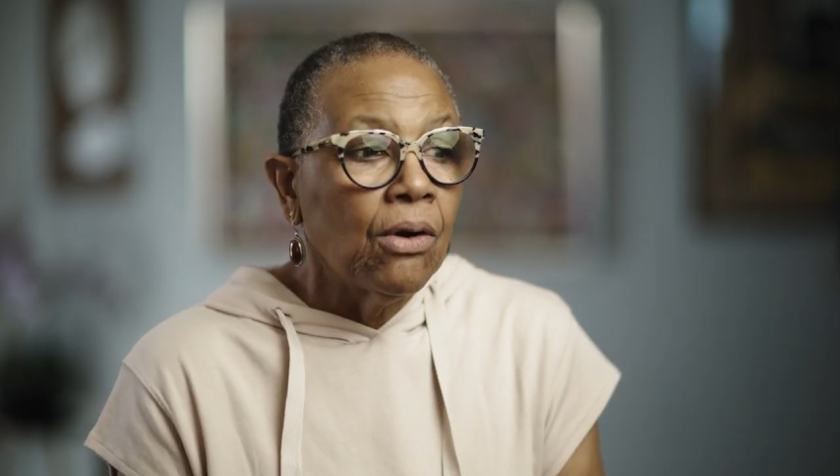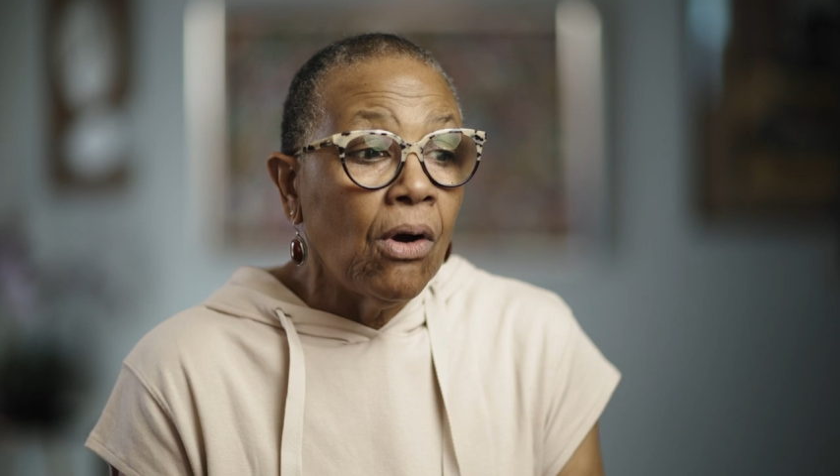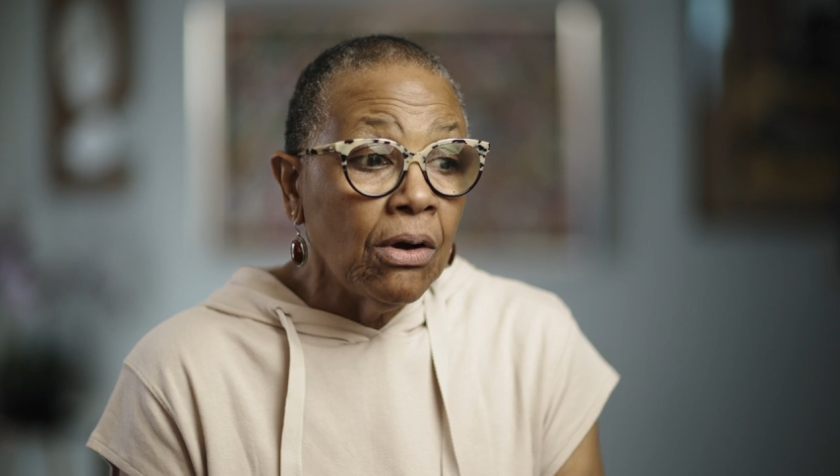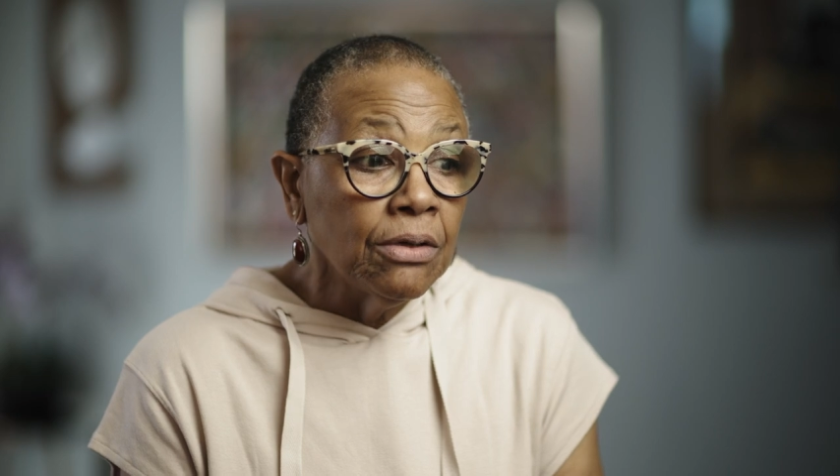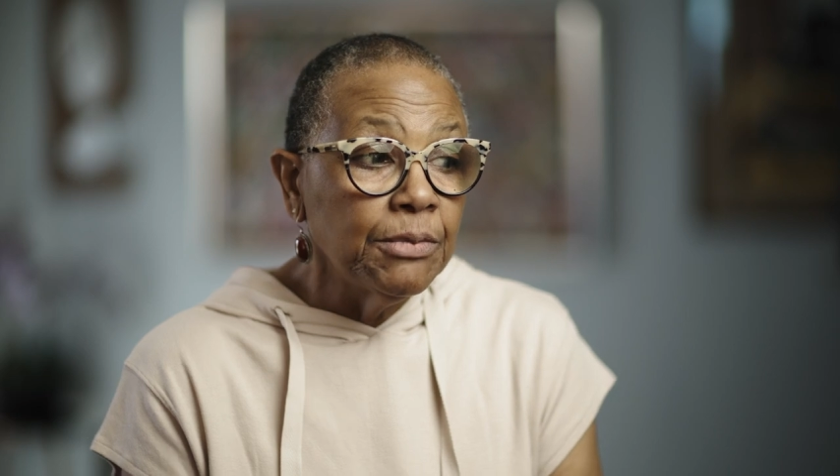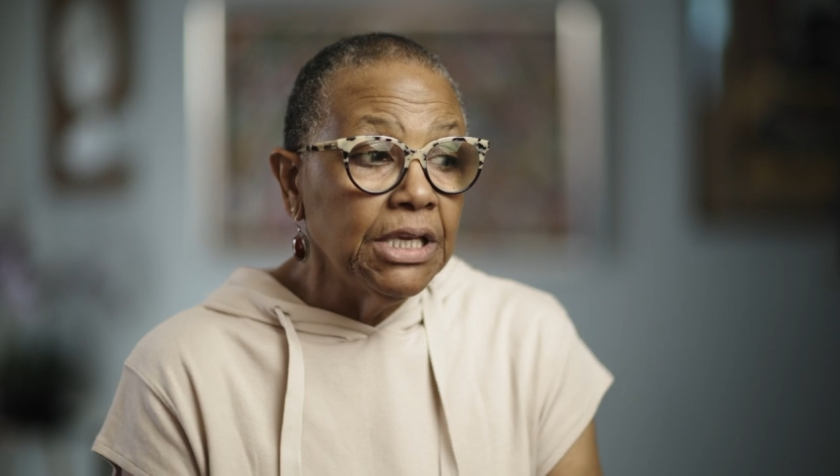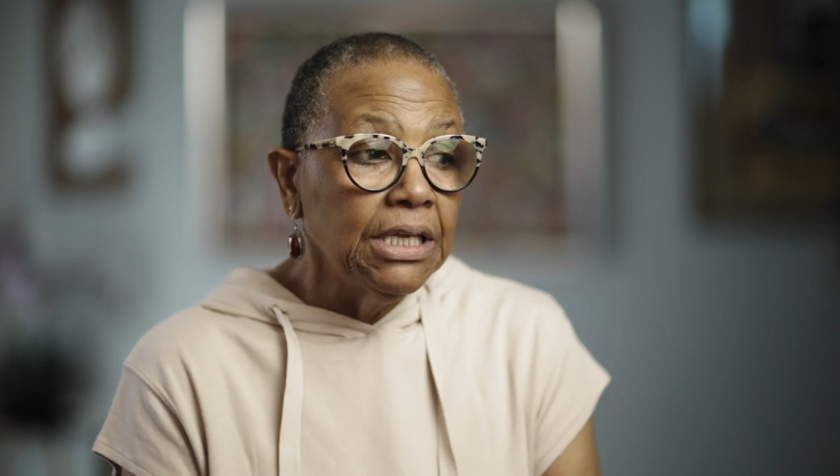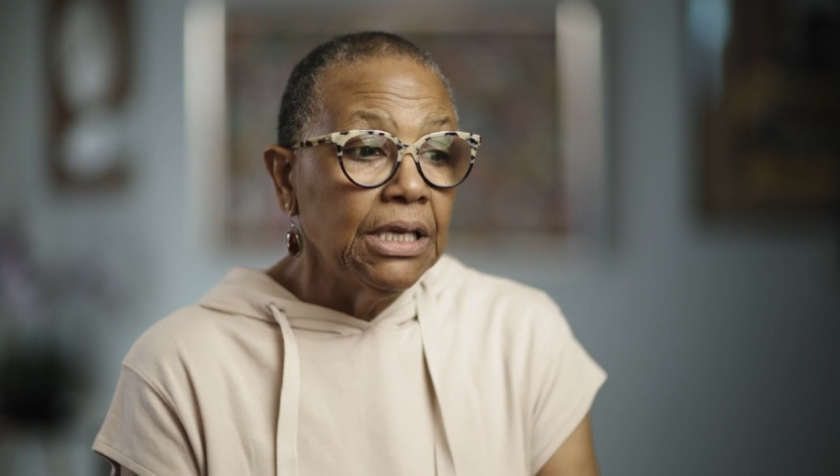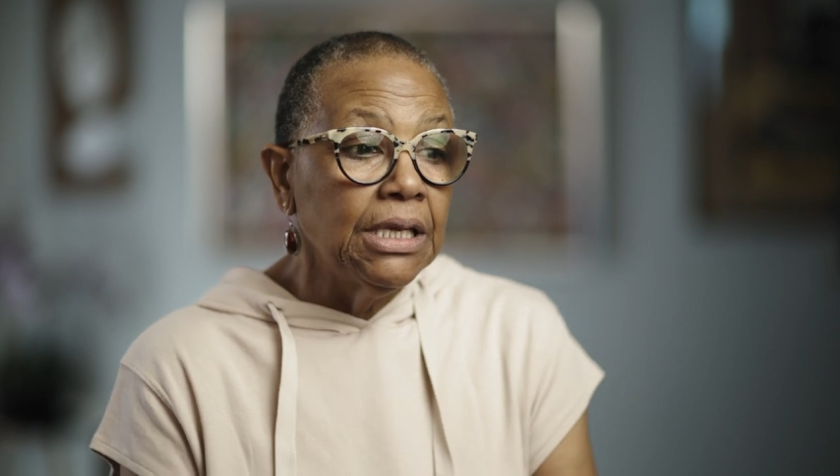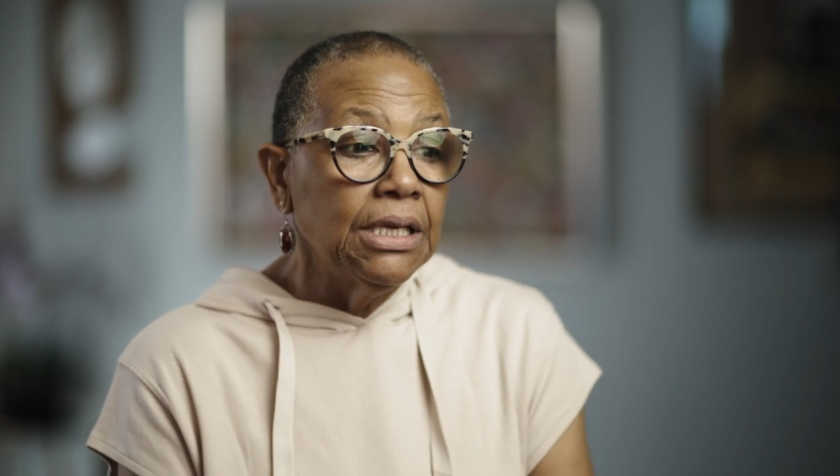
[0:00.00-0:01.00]
called
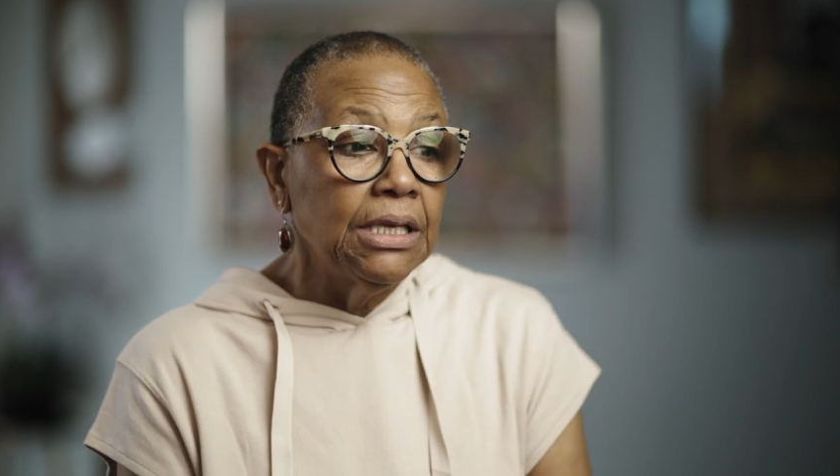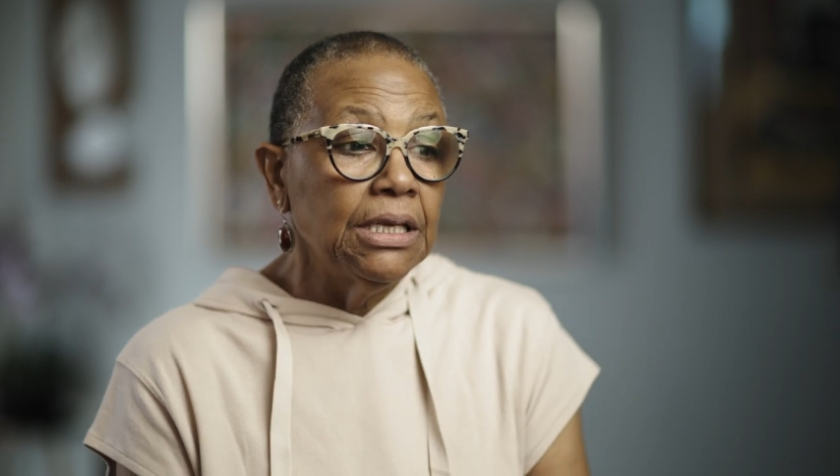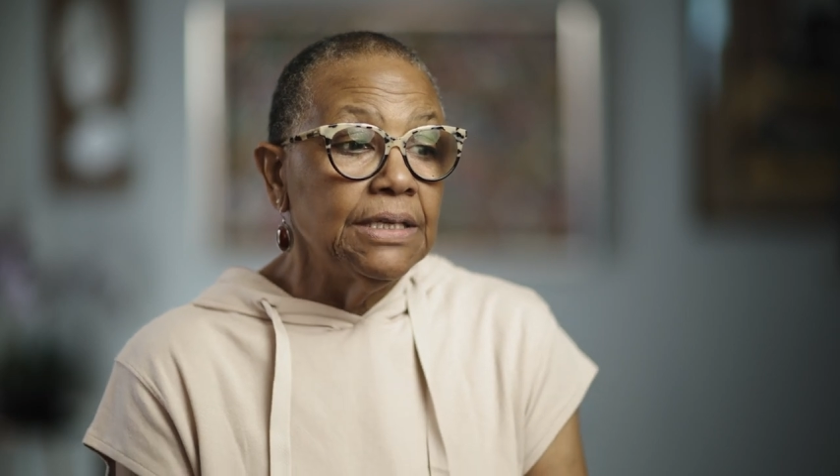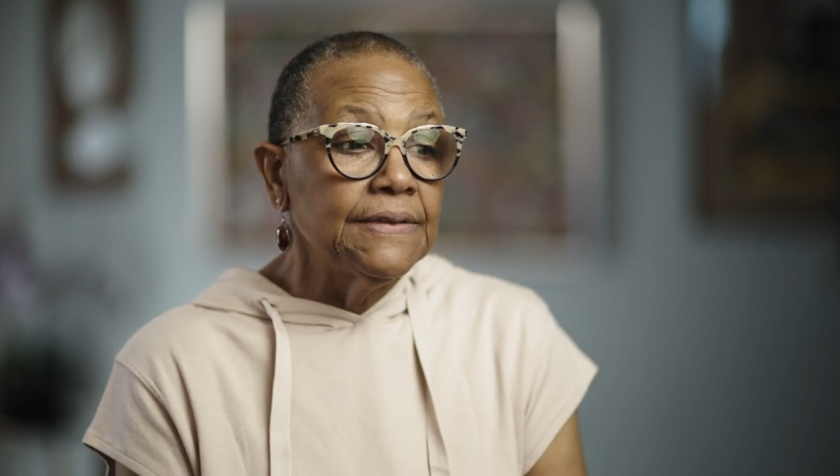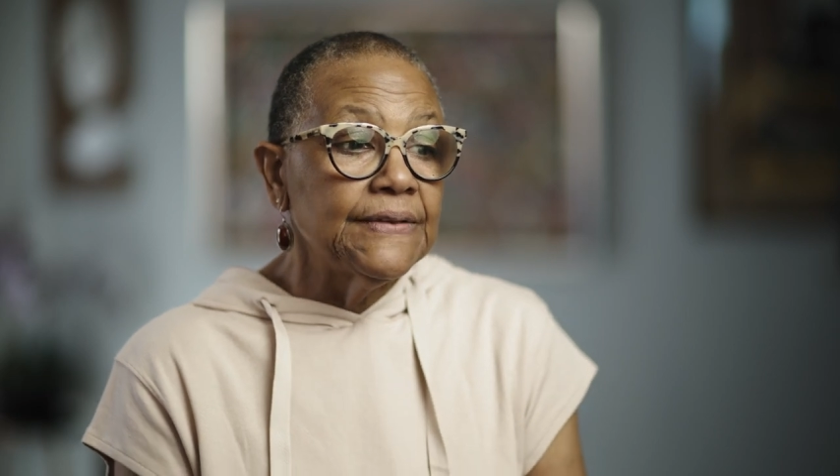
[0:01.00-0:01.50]
me and he